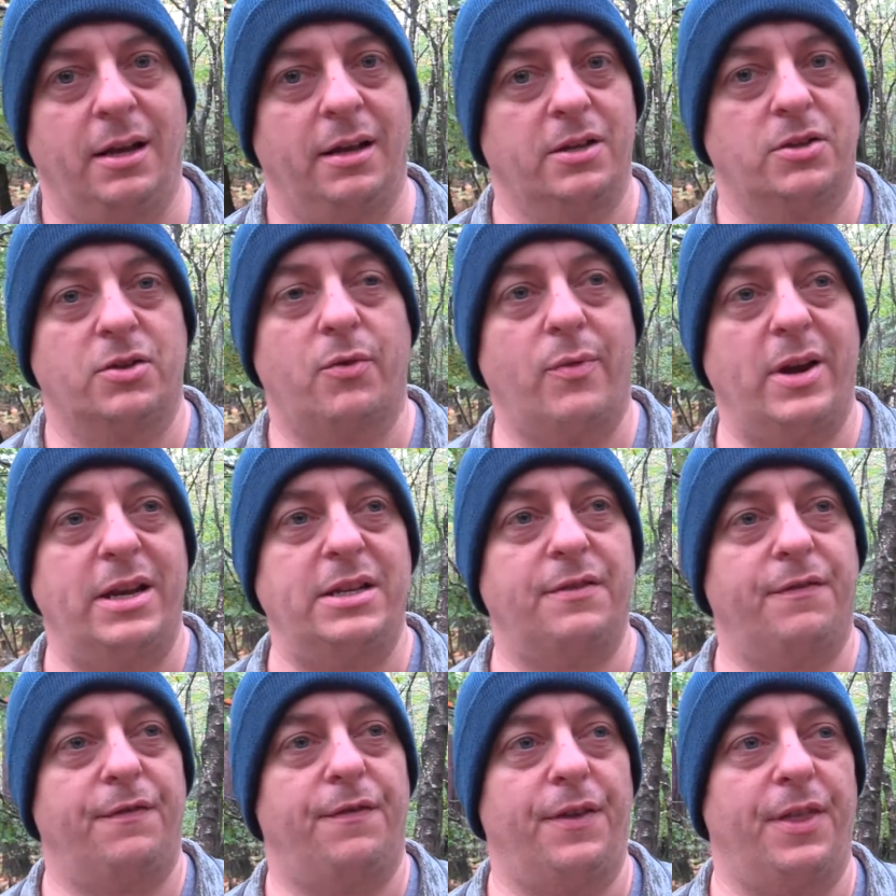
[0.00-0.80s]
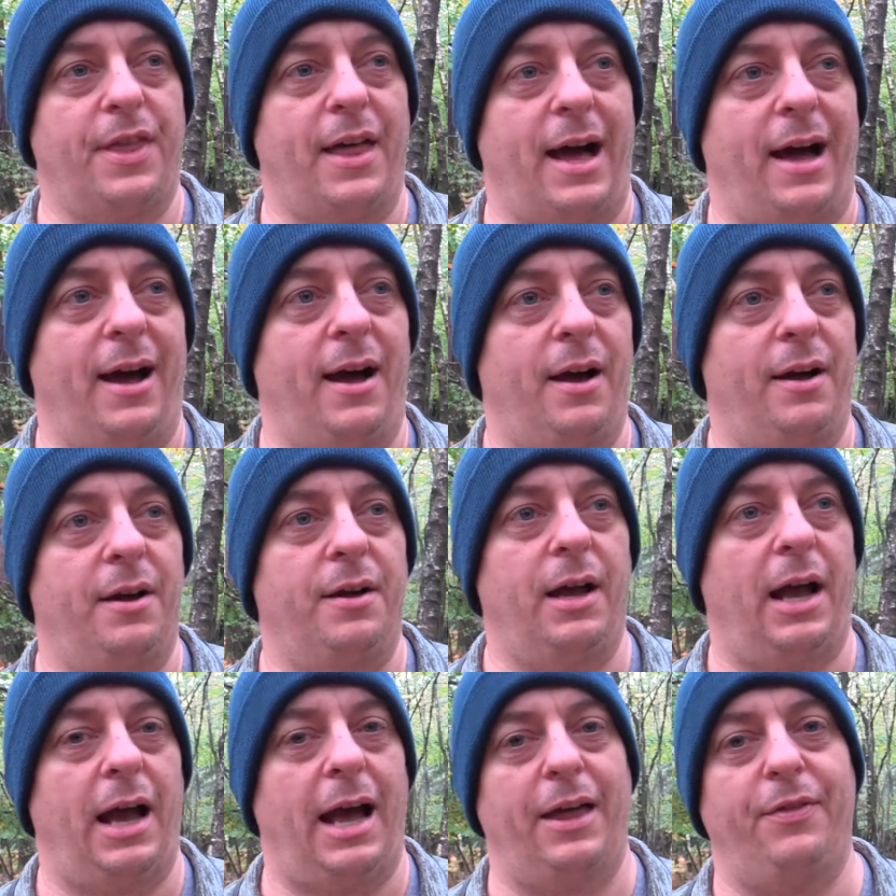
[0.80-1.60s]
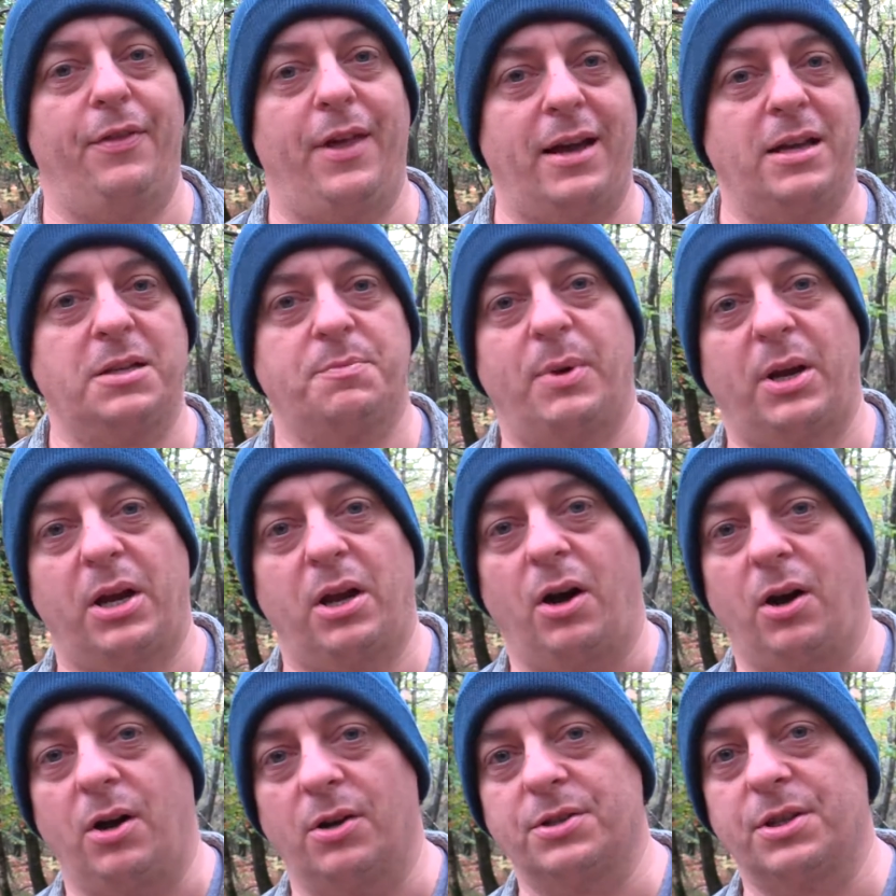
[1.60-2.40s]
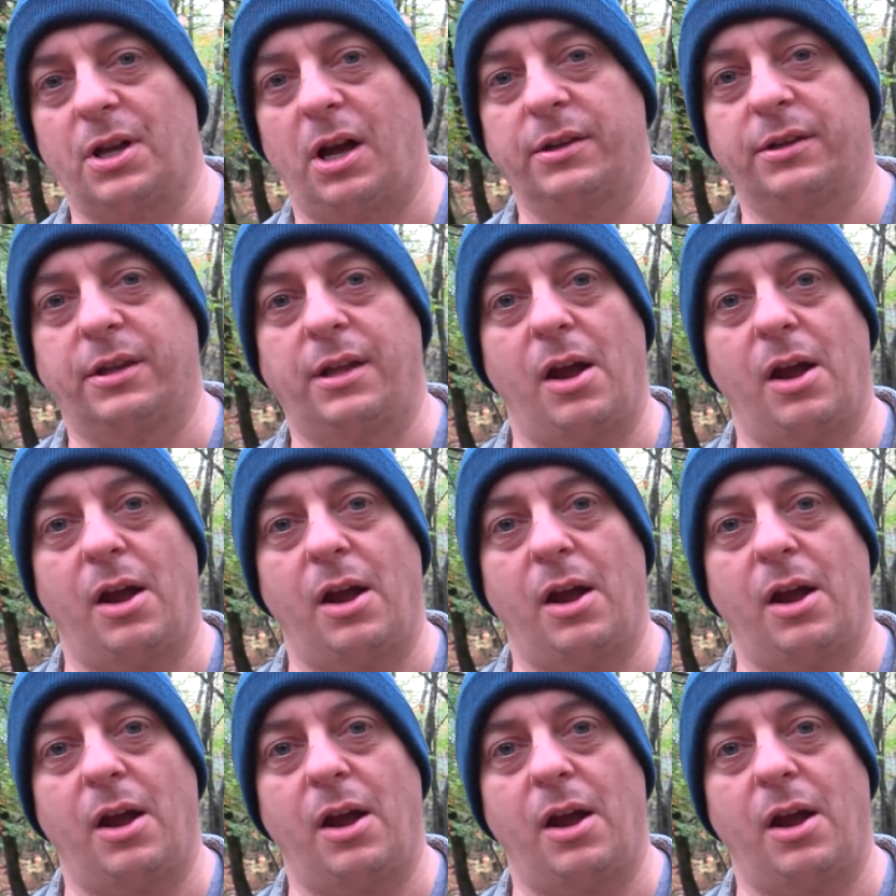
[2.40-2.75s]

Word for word: There's a reason for that, and that is because I